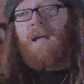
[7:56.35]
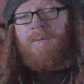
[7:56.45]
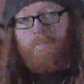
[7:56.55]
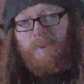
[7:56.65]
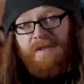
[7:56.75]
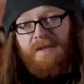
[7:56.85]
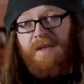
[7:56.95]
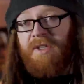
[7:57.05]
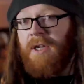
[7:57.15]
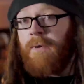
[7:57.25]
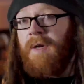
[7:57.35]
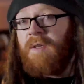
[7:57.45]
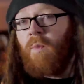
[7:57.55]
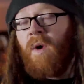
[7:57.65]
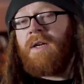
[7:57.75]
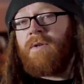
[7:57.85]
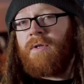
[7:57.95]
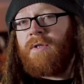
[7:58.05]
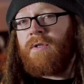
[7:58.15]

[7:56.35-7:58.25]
and basically generates white noise